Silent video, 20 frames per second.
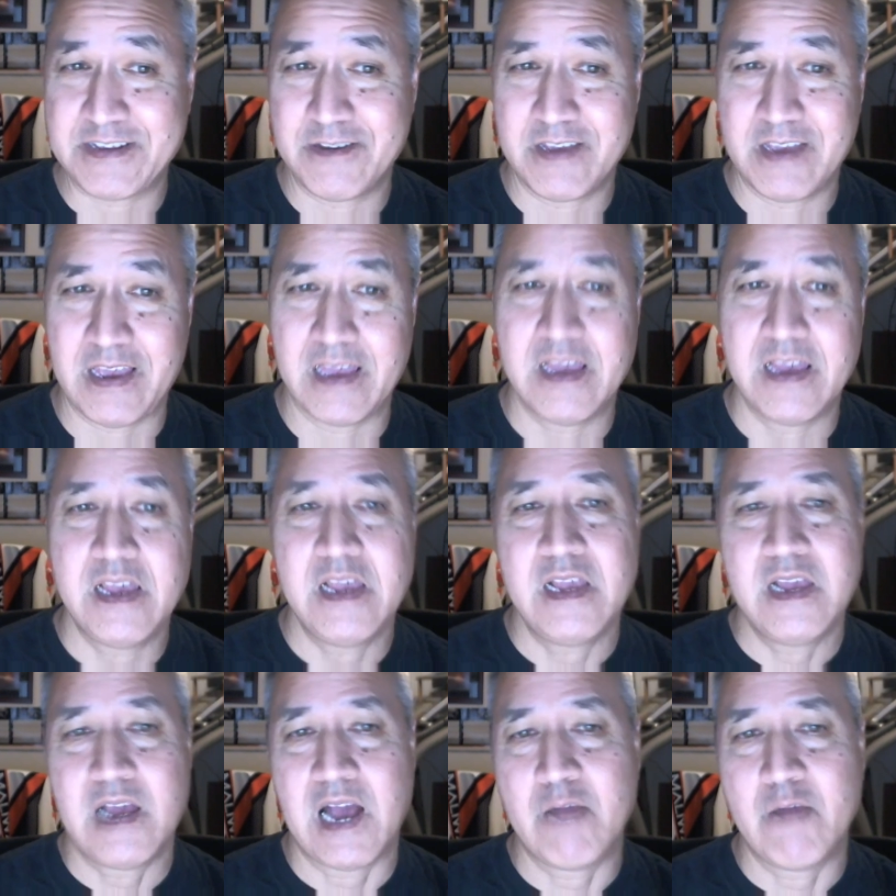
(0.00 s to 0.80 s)
Okay,
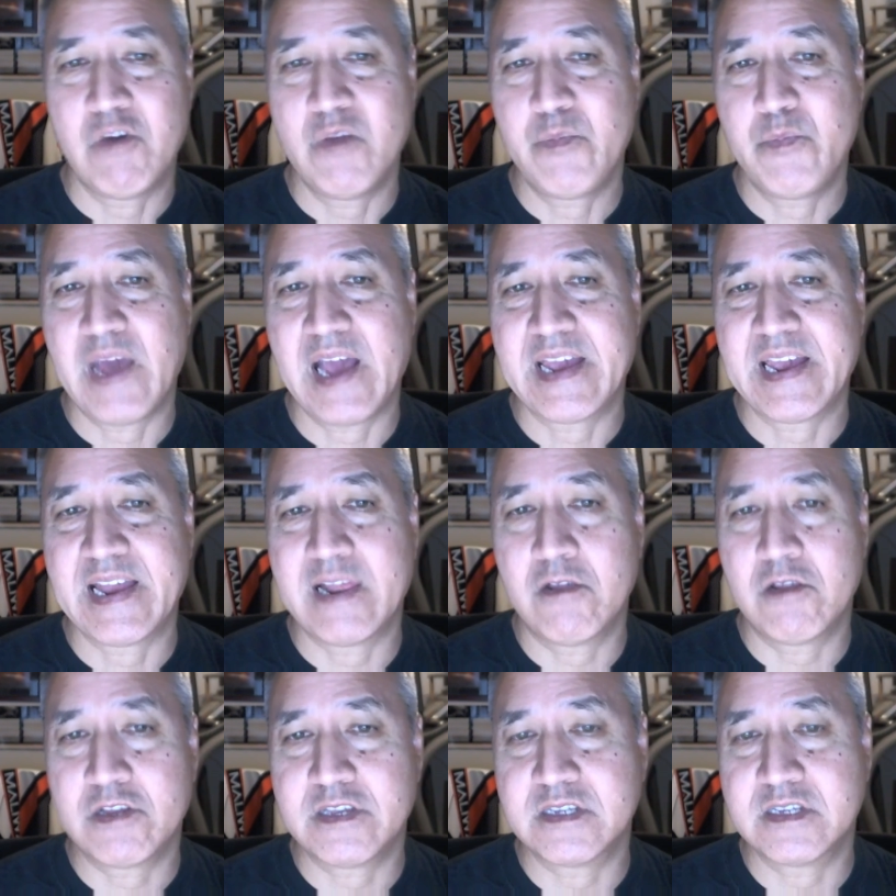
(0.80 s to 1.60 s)
I went back and
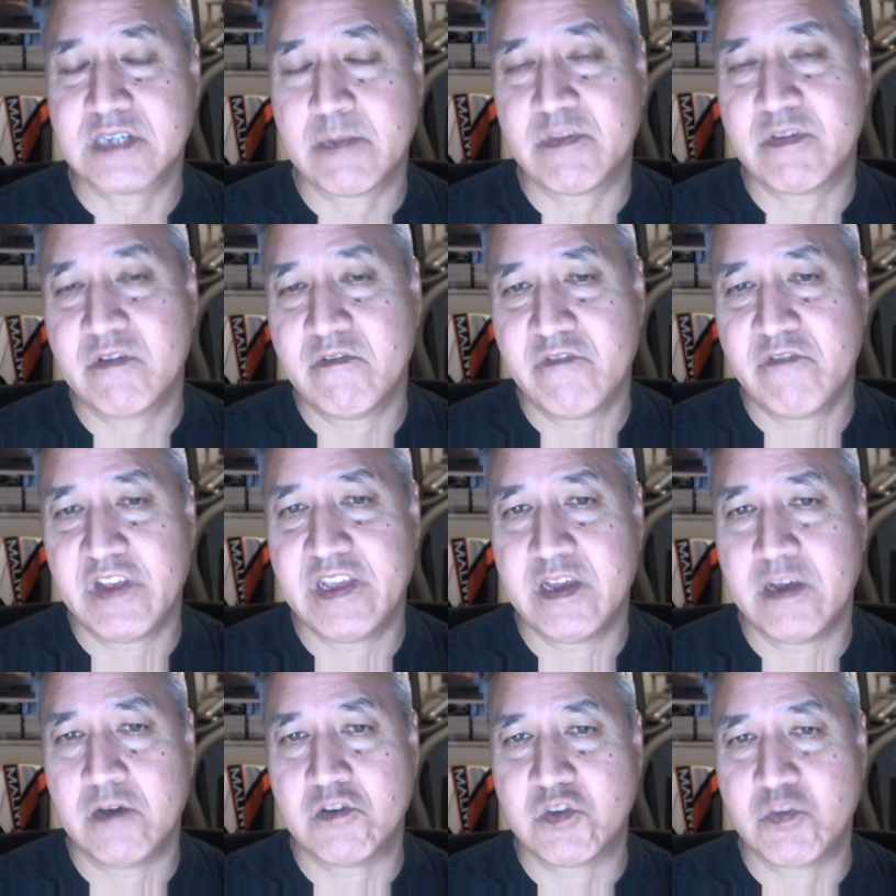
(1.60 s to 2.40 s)
looked at some of the
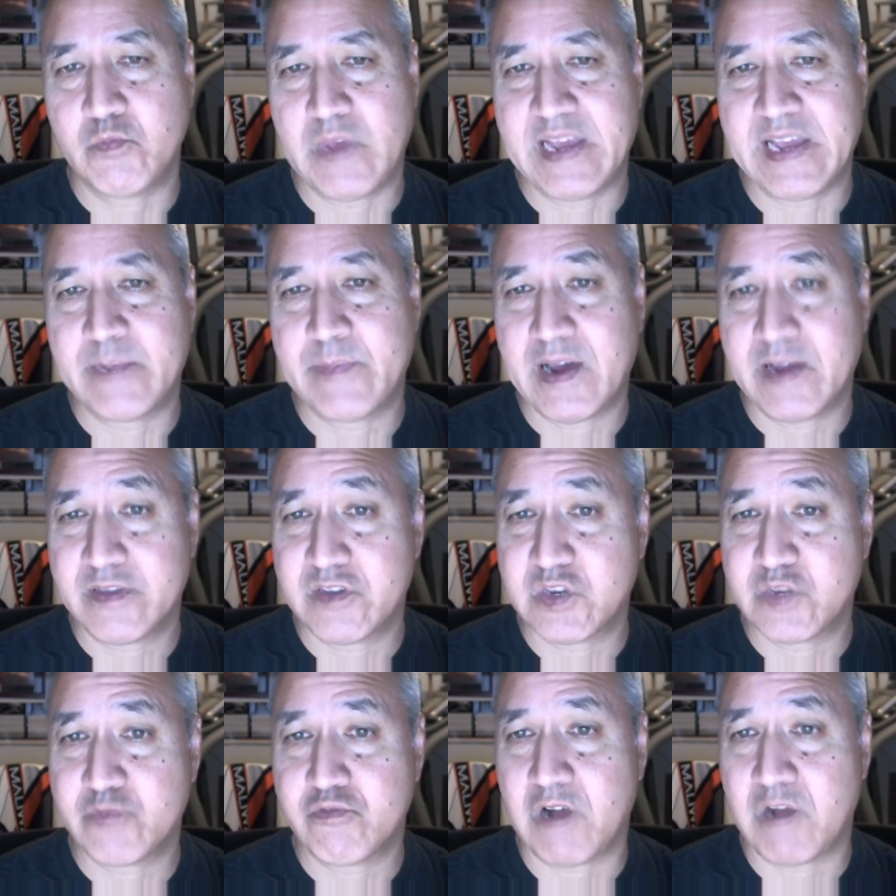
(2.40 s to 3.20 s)
videos made about
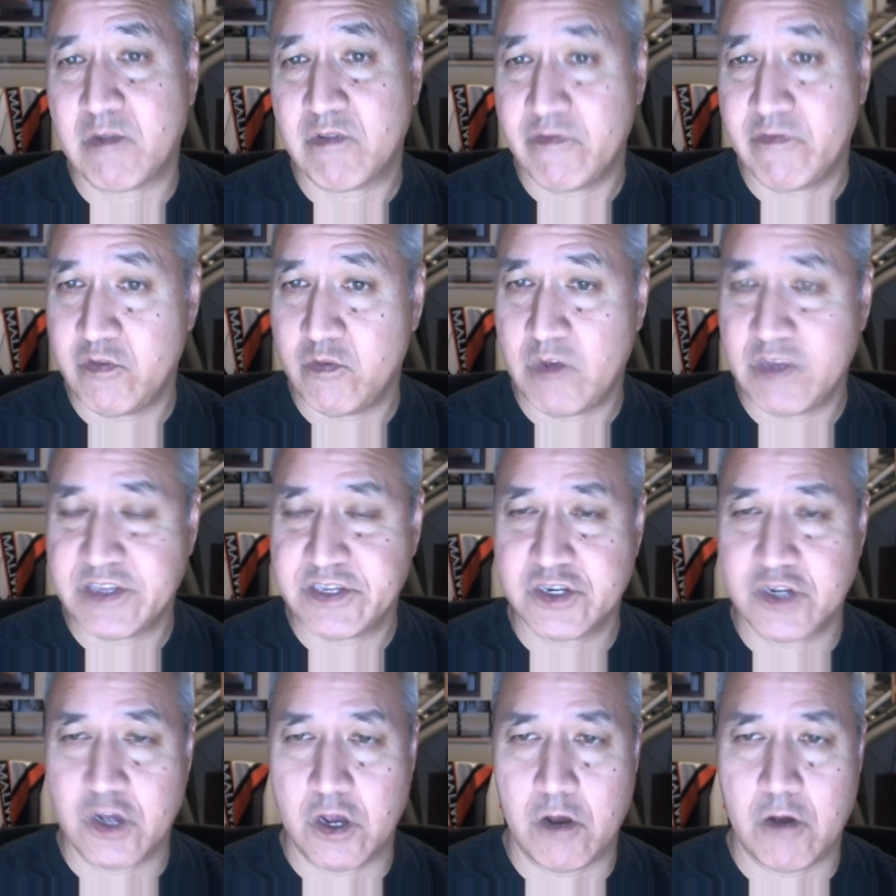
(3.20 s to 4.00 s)
this problem a few months
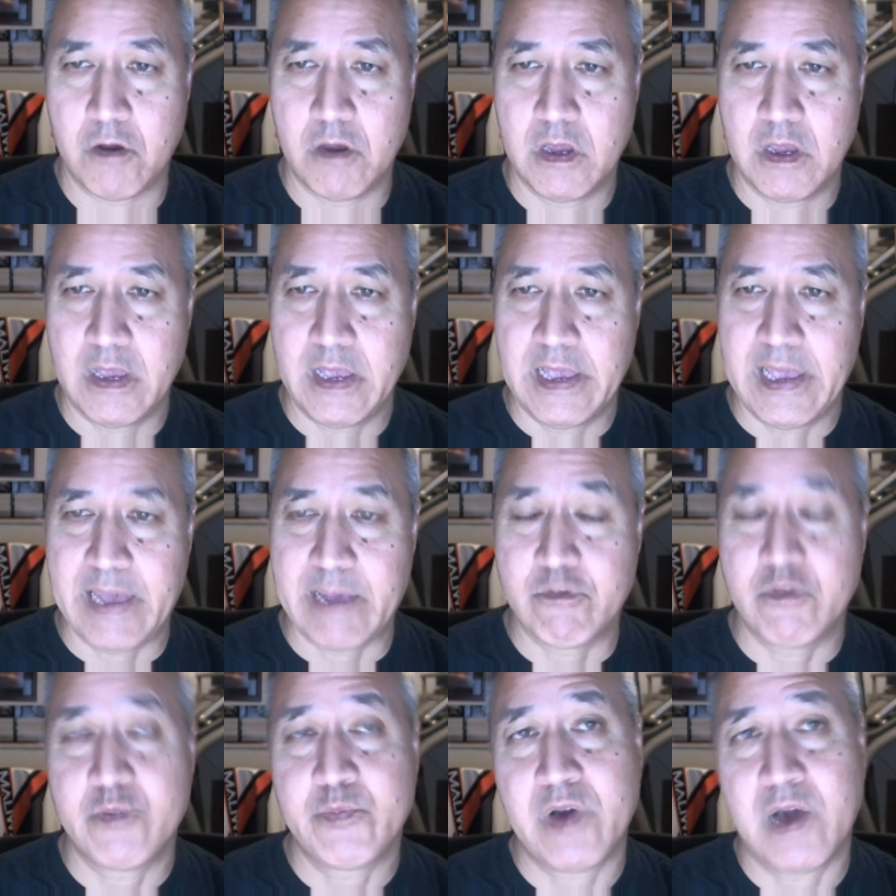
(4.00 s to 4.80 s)
ago, and
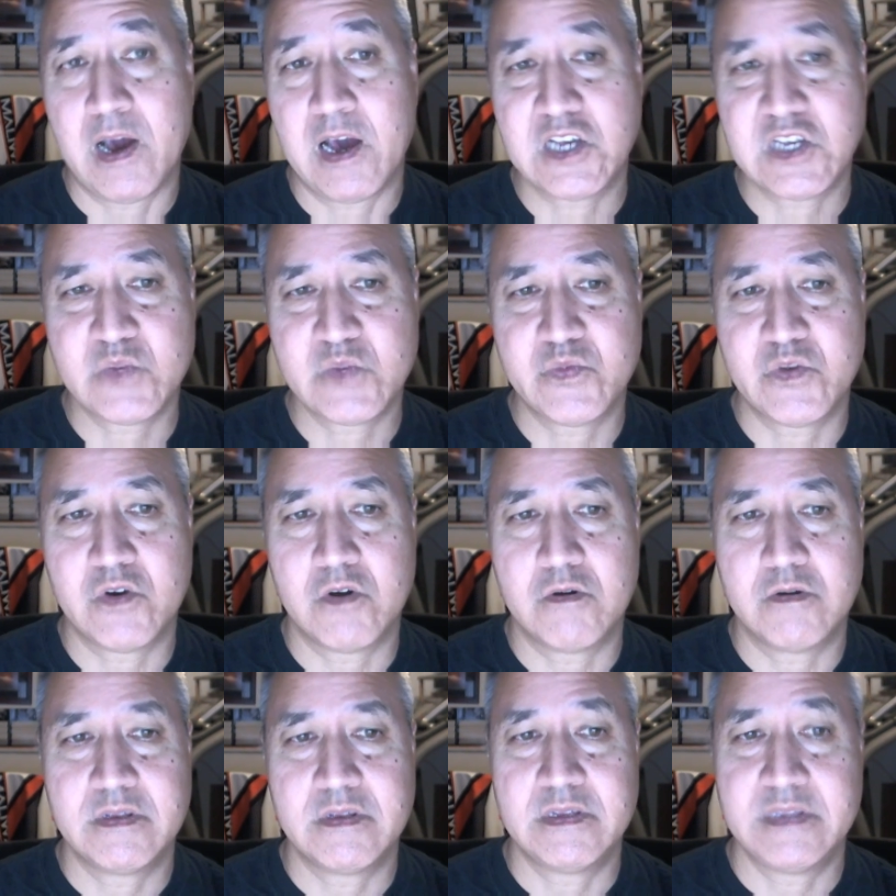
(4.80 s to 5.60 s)
where
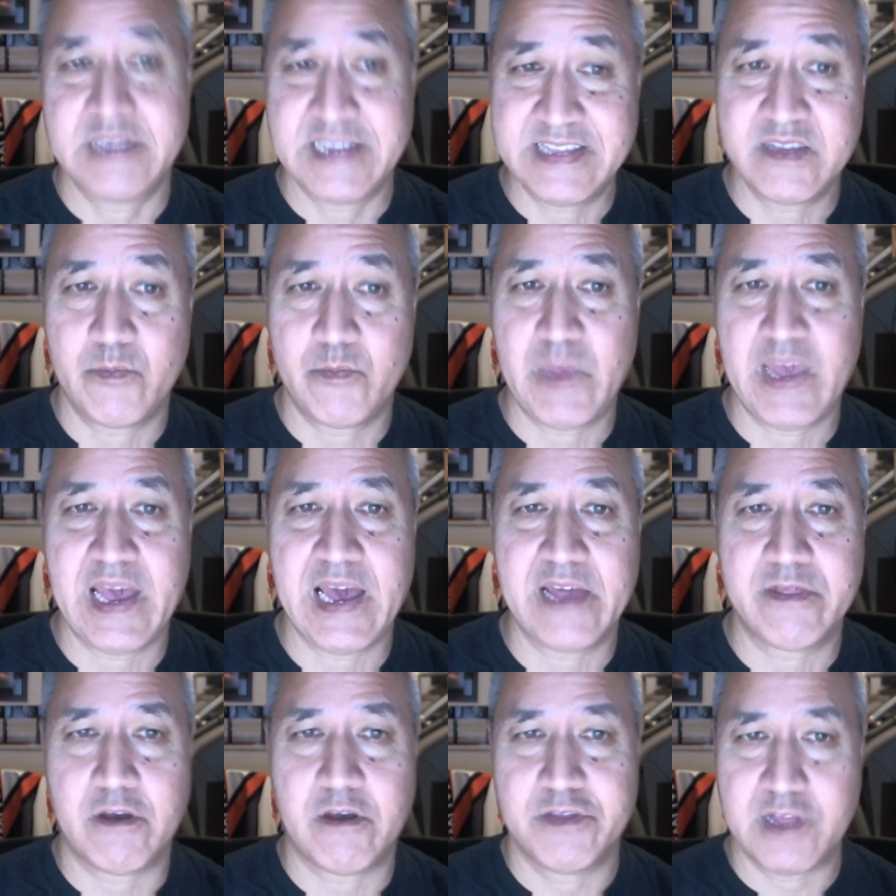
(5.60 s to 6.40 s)
possible, did the
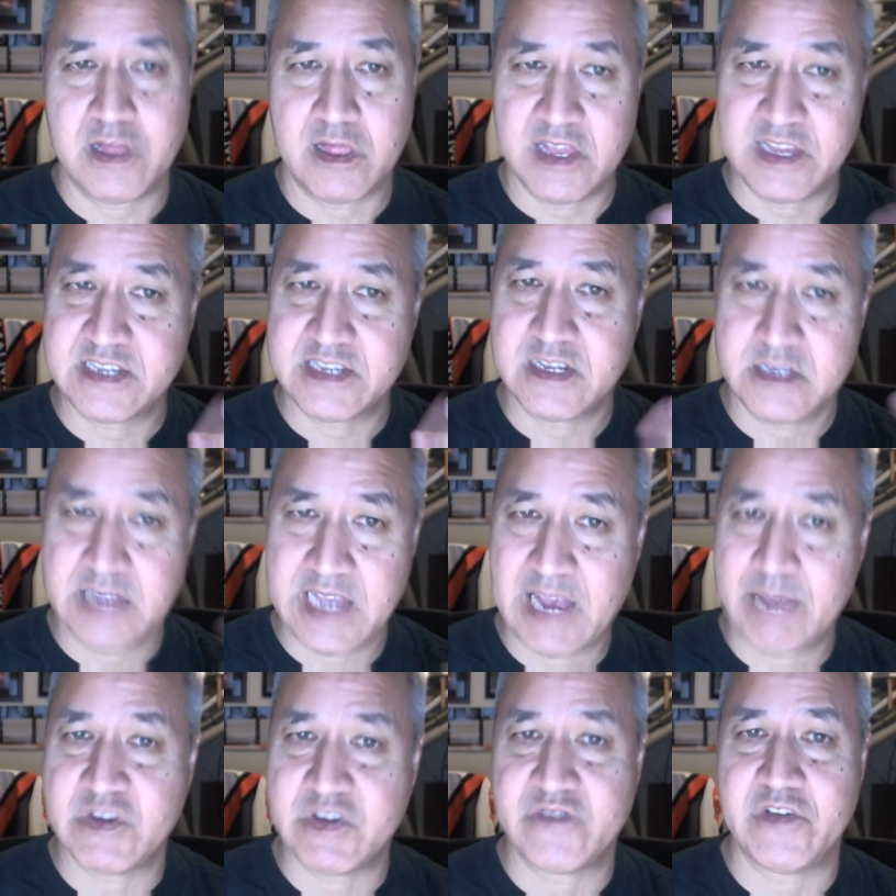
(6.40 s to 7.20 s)
math on the listed
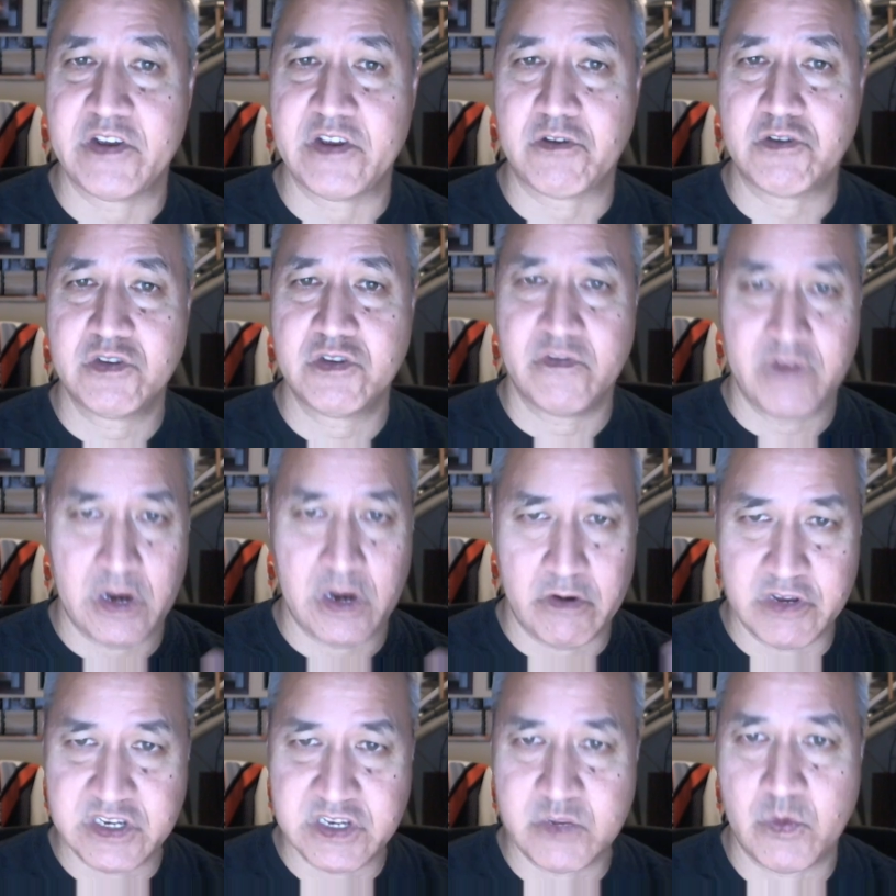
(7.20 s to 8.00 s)
damage figures, the
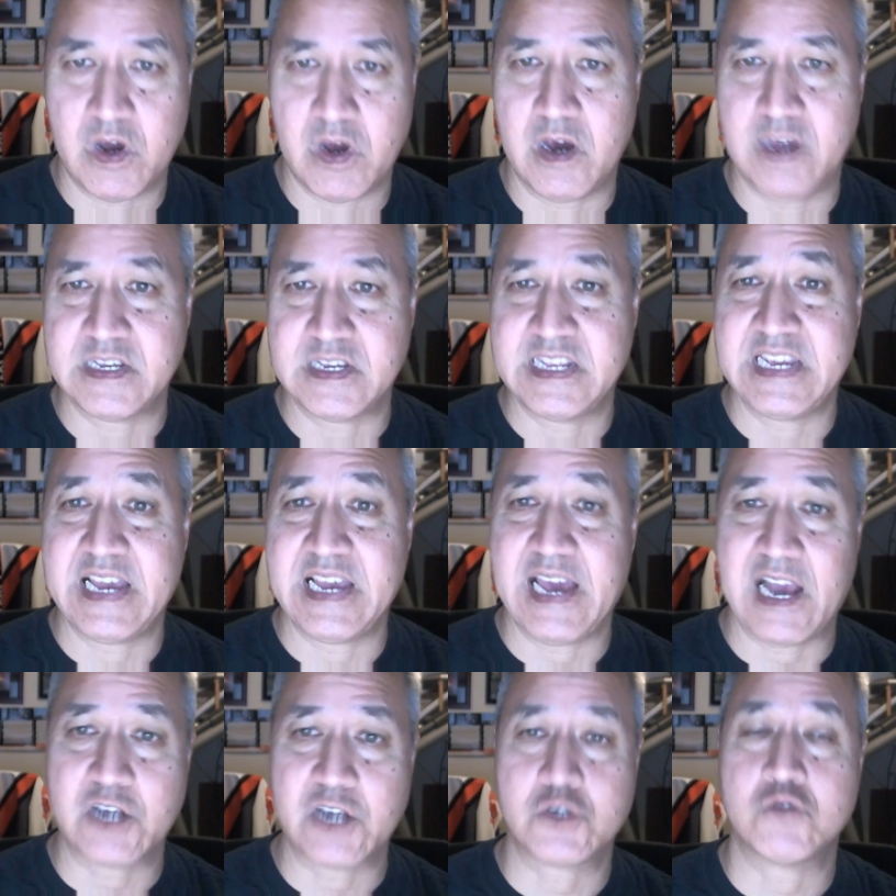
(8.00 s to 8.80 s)
various mods, and the
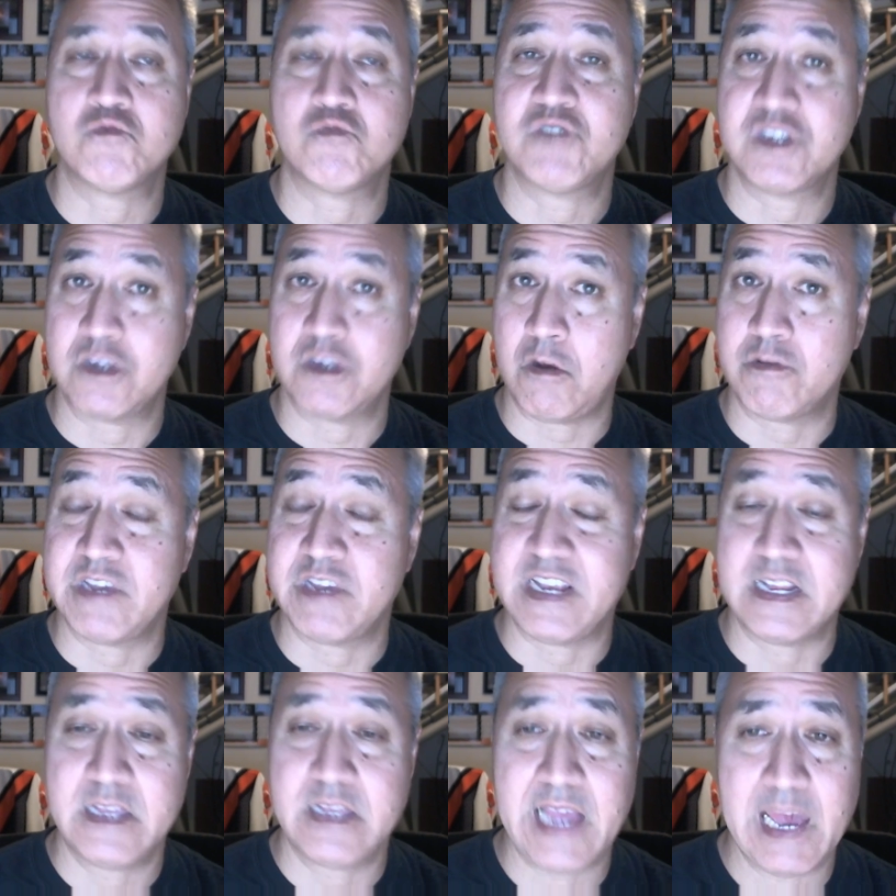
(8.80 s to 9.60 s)
actual
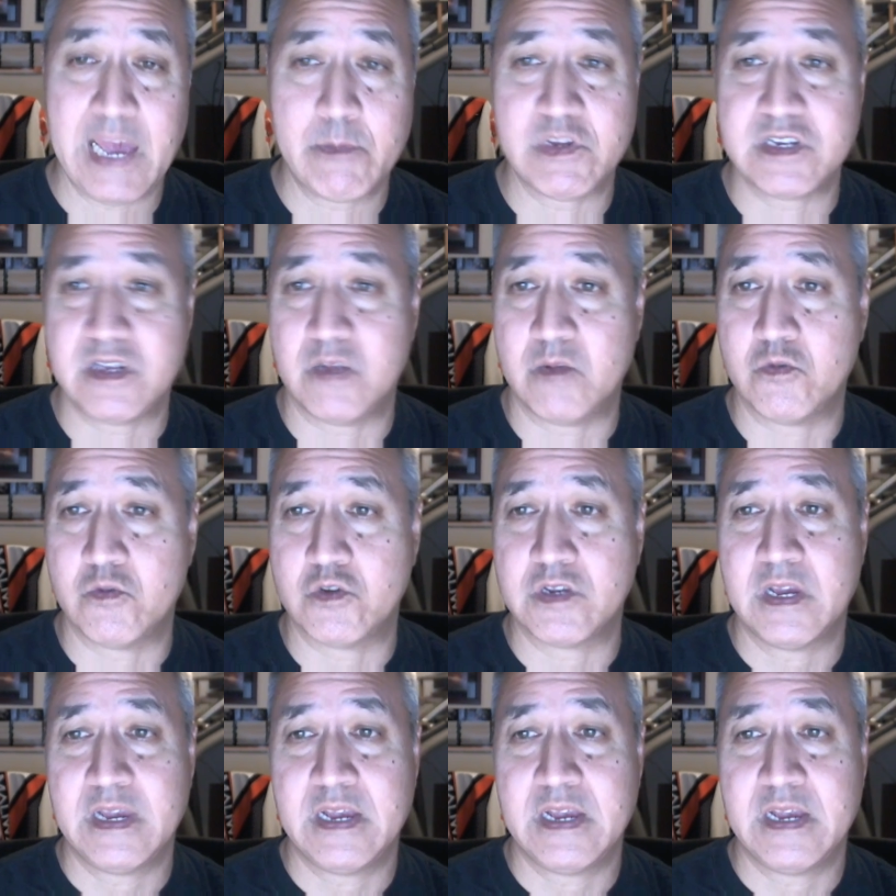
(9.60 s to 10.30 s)
resulting damage numbers.